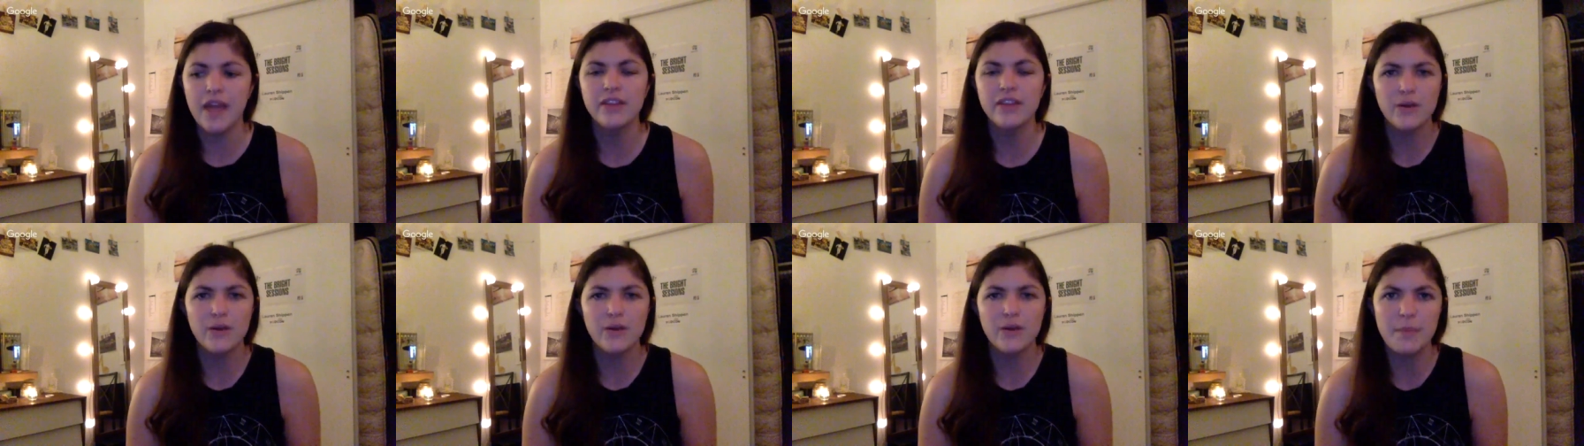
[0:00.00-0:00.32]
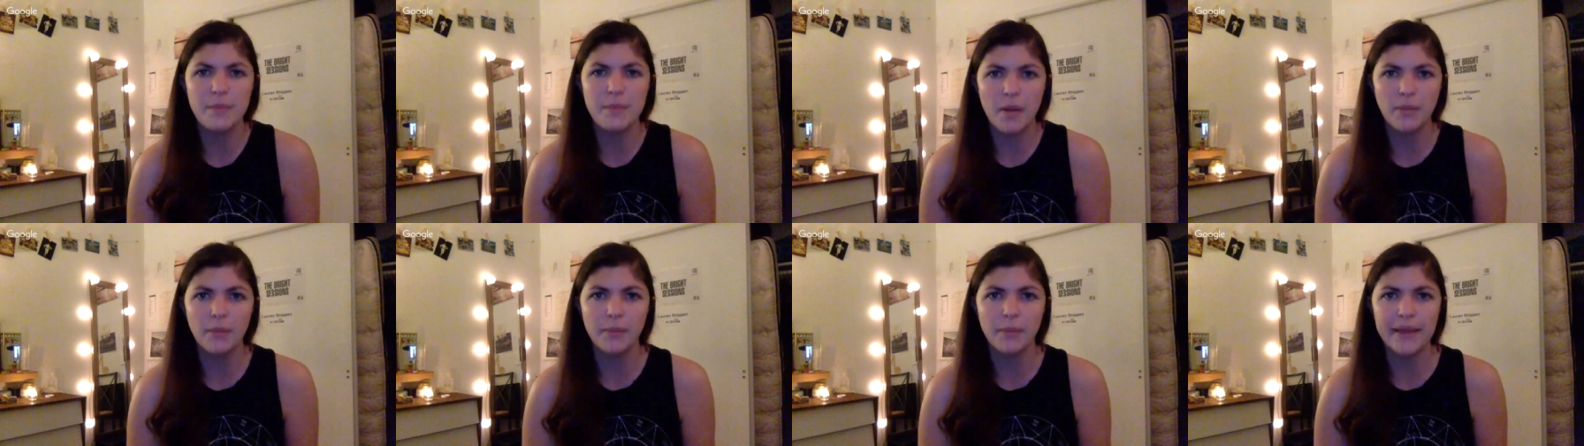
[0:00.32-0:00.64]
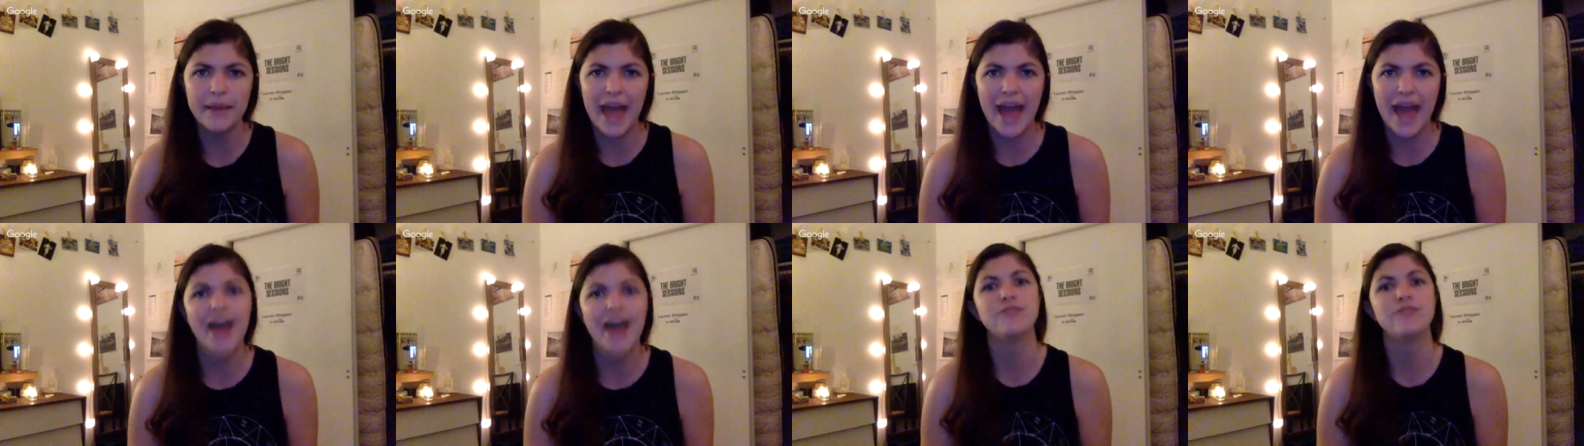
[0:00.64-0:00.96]
okay, no, they
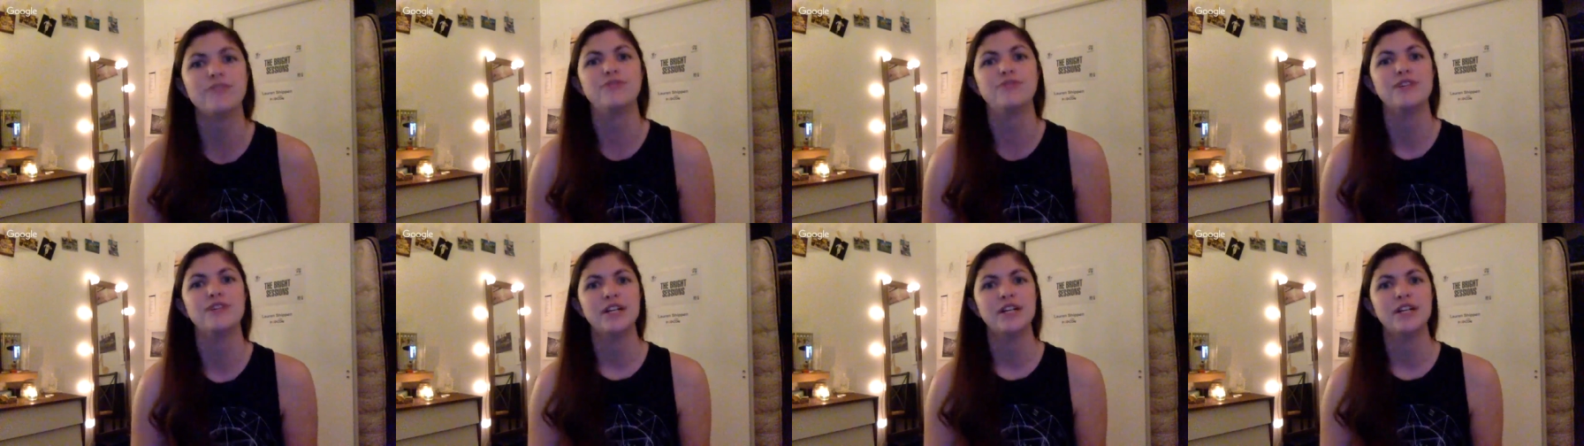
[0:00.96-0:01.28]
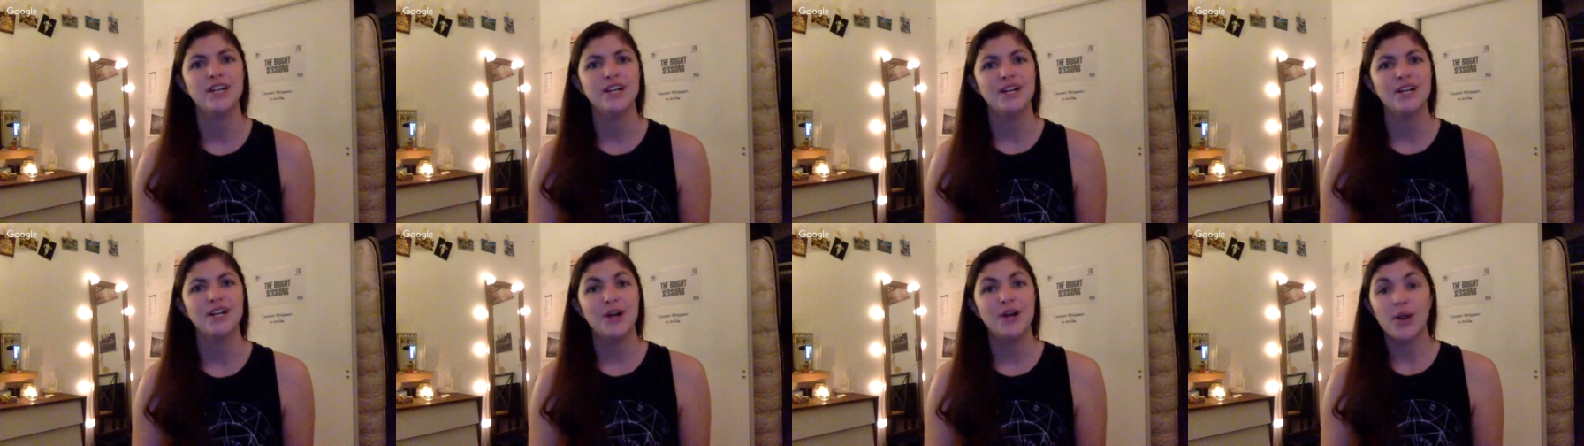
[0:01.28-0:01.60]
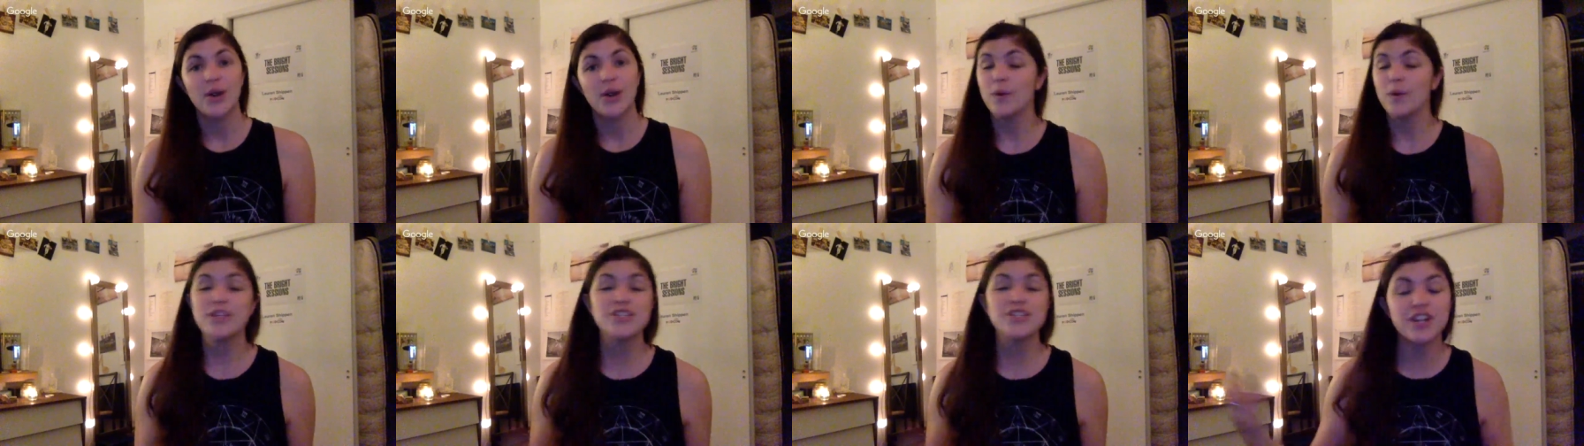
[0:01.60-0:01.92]
probably have
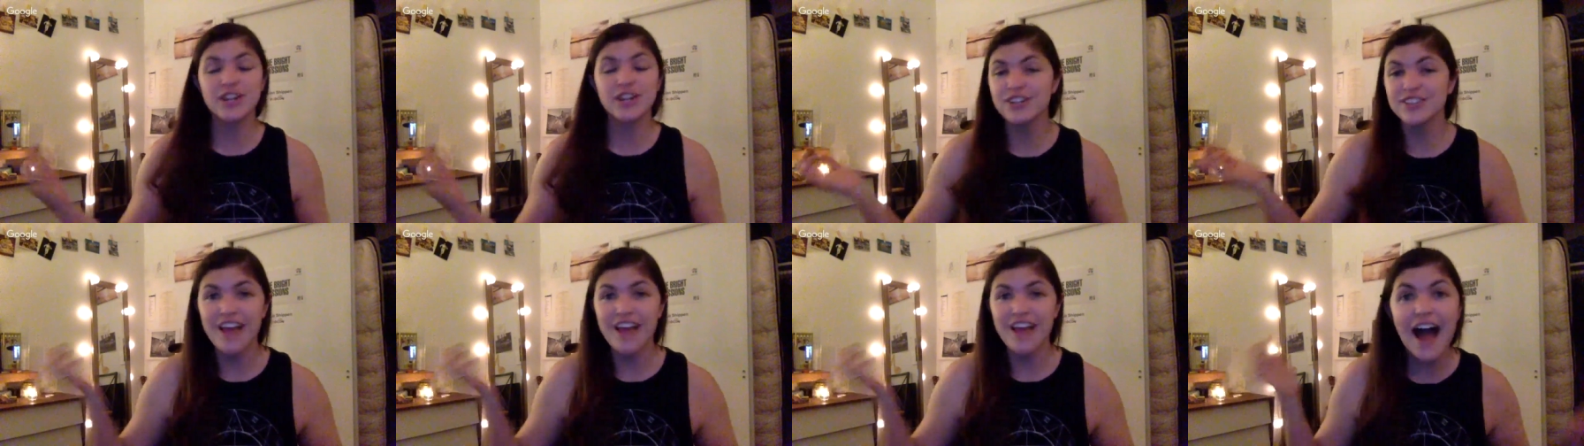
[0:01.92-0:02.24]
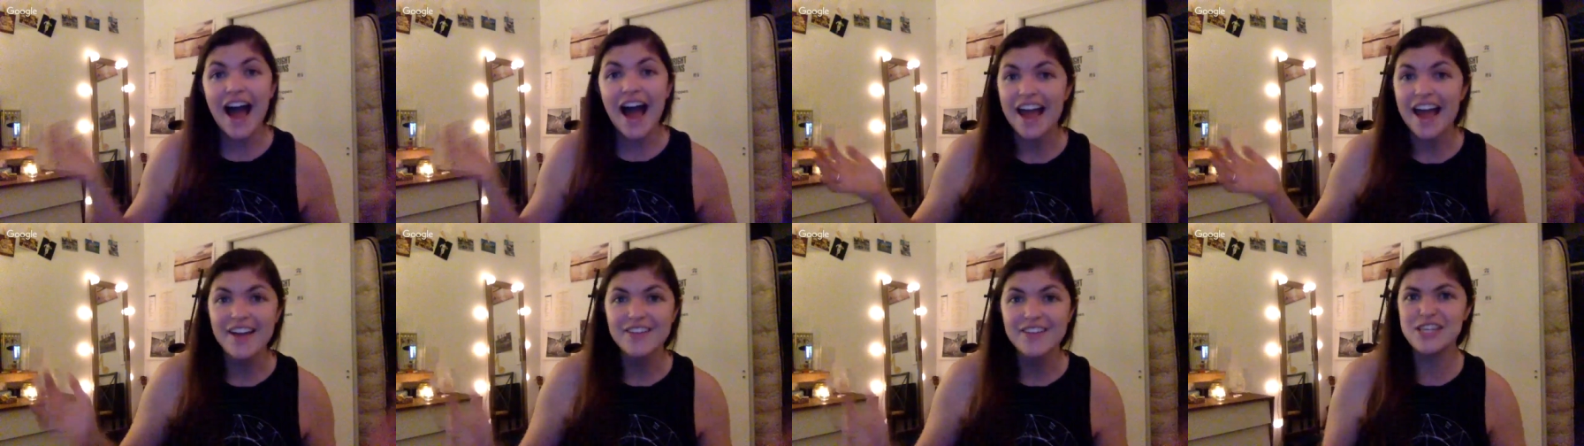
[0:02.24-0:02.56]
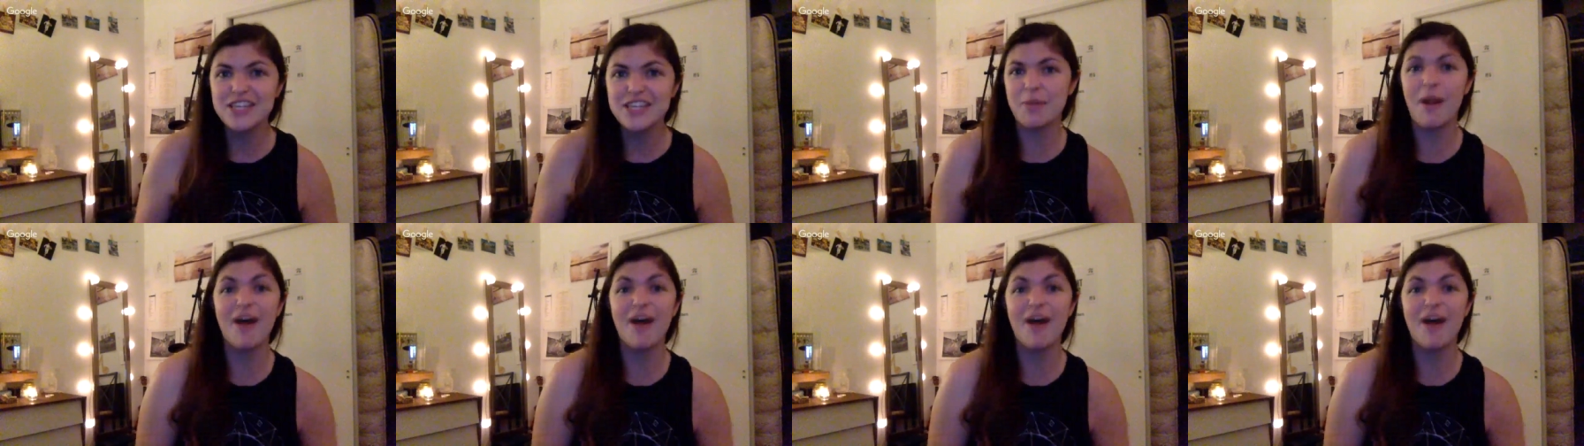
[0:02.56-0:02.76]
rich inner lives.